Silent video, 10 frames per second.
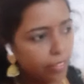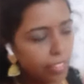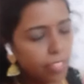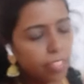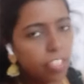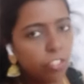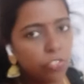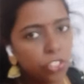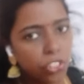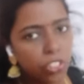This
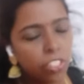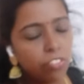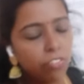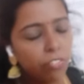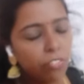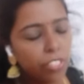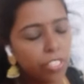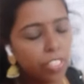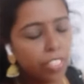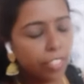conversion
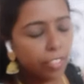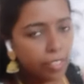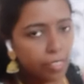we